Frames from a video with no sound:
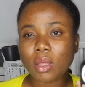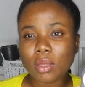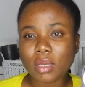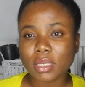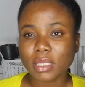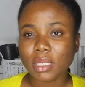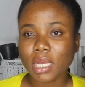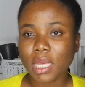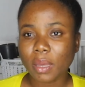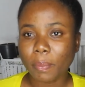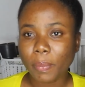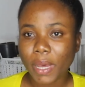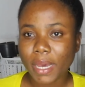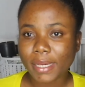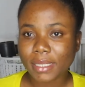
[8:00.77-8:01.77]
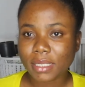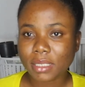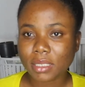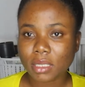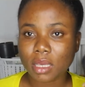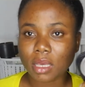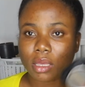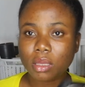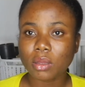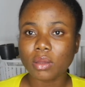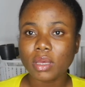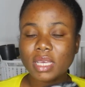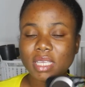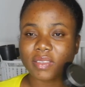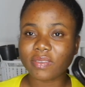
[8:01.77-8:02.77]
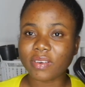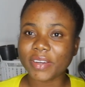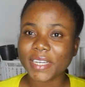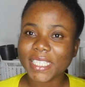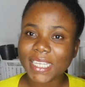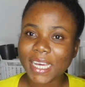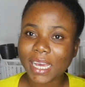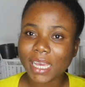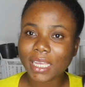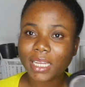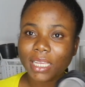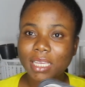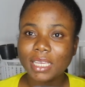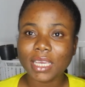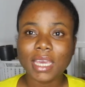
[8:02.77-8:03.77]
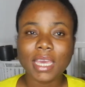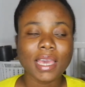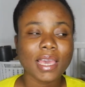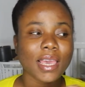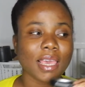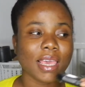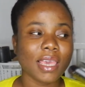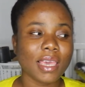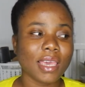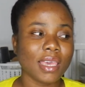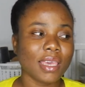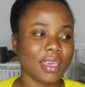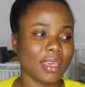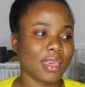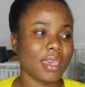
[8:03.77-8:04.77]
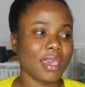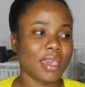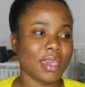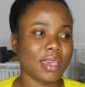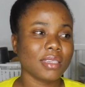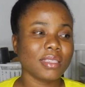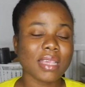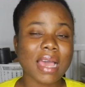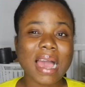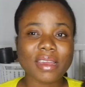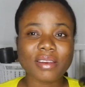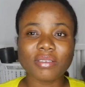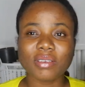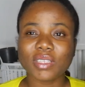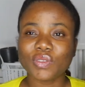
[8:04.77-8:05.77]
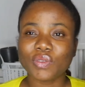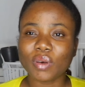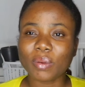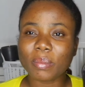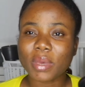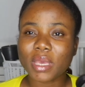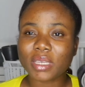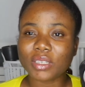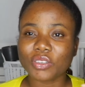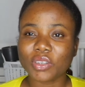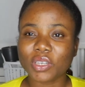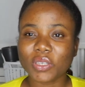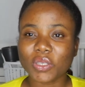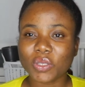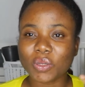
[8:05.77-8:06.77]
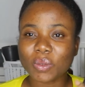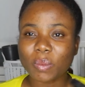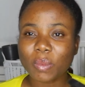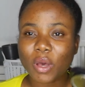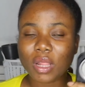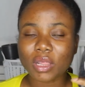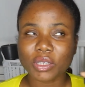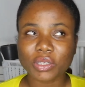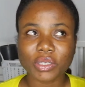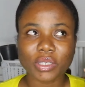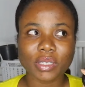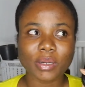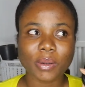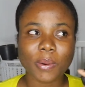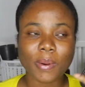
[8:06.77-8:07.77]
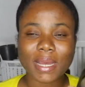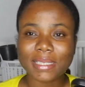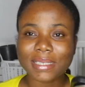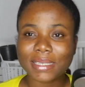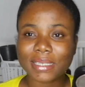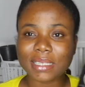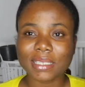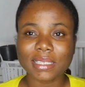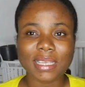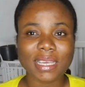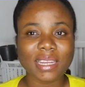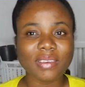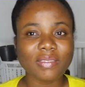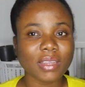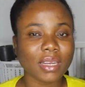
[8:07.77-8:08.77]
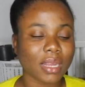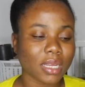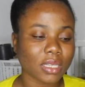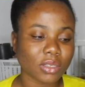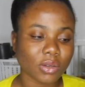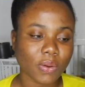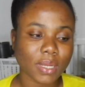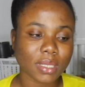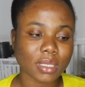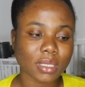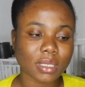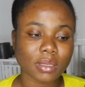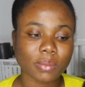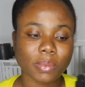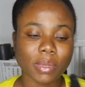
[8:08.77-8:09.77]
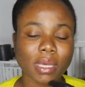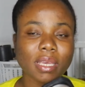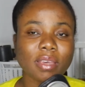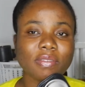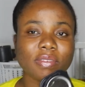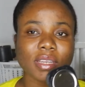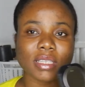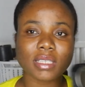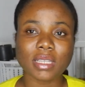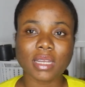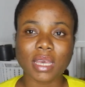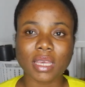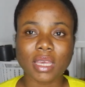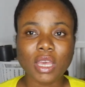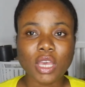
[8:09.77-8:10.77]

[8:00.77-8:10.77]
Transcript: It's like a pocket scale. It's very tiny. It's accurate for measuring smaller quantities and even larger quantity, but if it is like